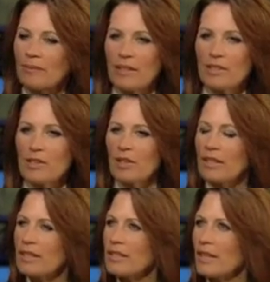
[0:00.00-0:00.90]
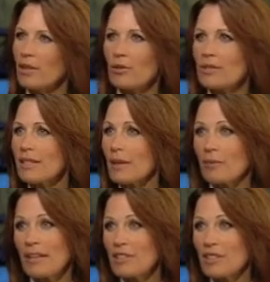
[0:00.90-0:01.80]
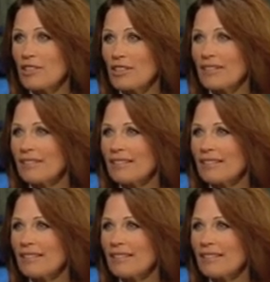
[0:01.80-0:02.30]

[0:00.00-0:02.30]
That's all I can tell you is that I'm not judging.